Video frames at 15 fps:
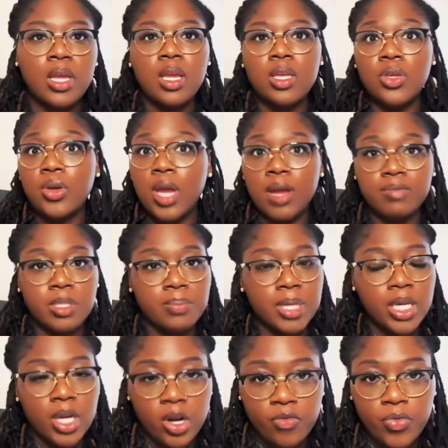You have to be
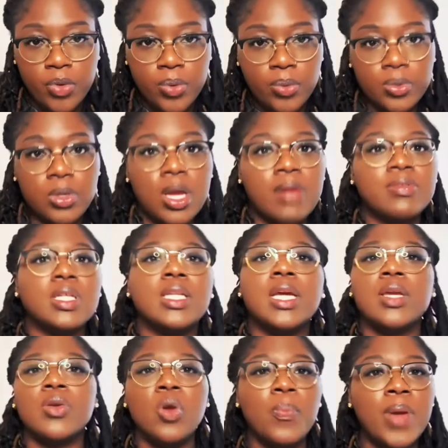careful. You have to let
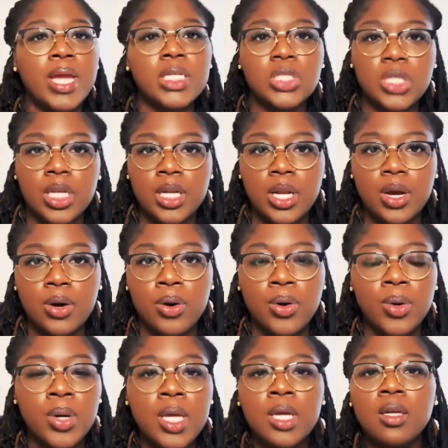your patient
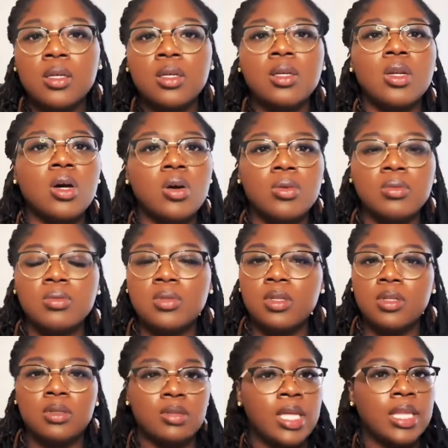know,
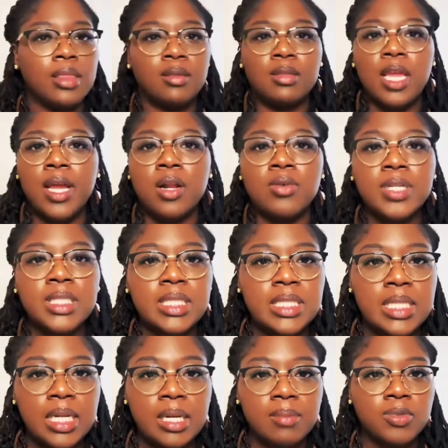that they don't need to
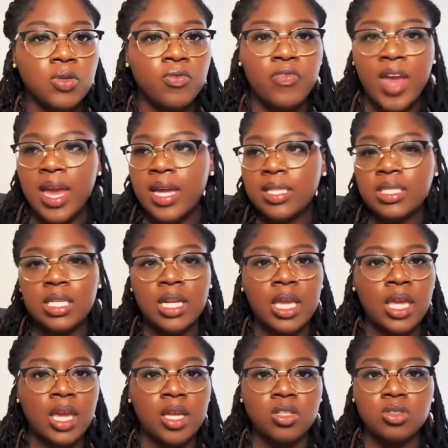sit up too fast and they
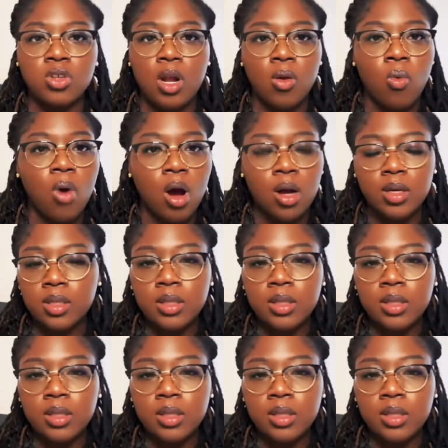can't try to walk